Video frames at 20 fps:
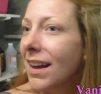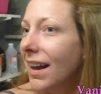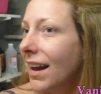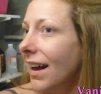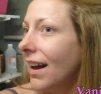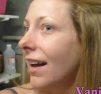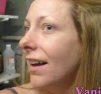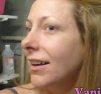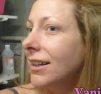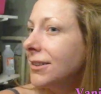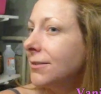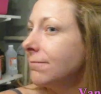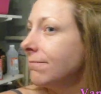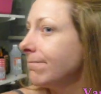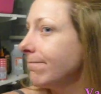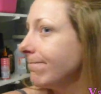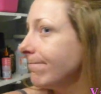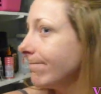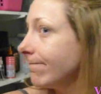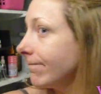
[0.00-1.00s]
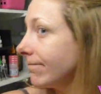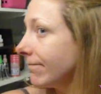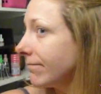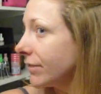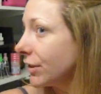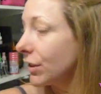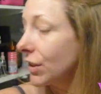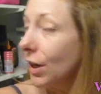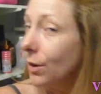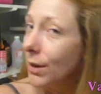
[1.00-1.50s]
Um,
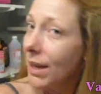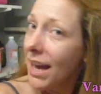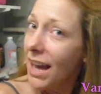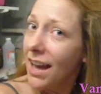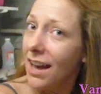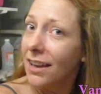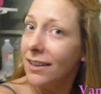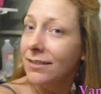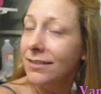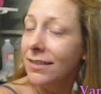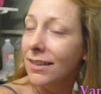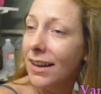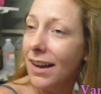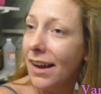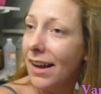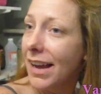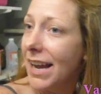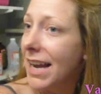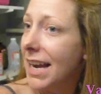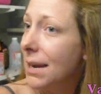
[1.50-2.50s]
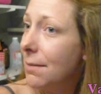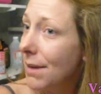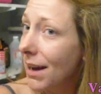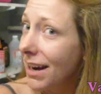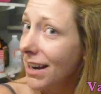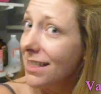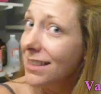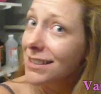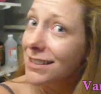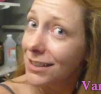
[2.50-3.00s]
so yeah,
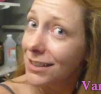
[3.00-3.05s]
anybody that's